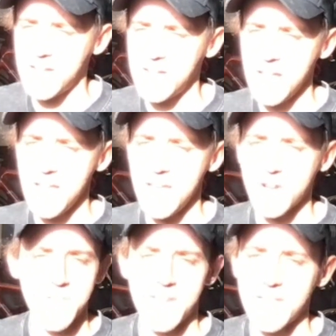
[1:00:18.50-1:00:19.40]
it,
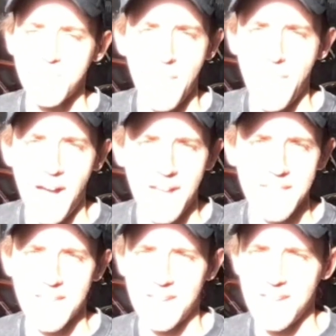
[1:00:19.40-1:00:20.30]
because it is my past
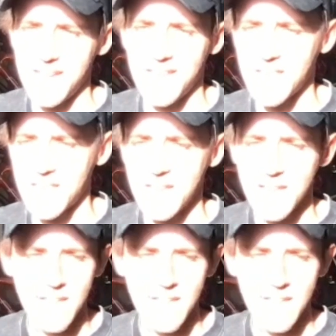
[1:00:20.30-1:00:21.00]
and it is